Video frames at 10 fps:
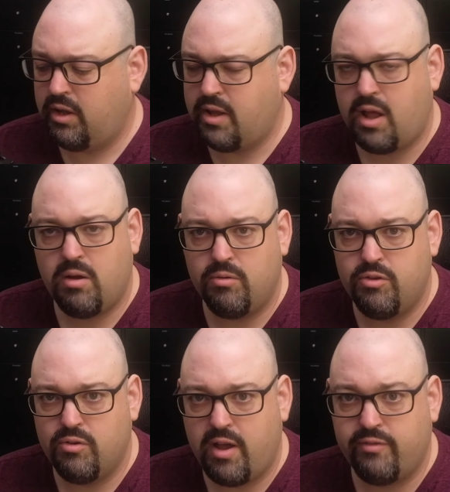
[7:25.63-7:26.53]
now
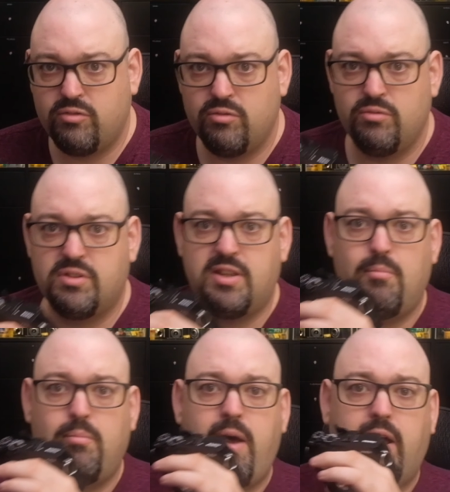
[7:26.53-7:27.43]
you have to
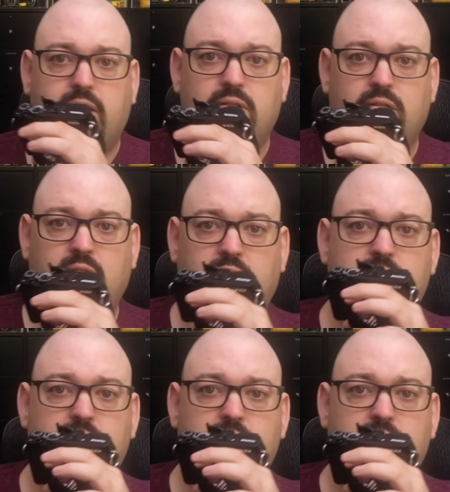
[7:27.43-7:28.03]
step back, right?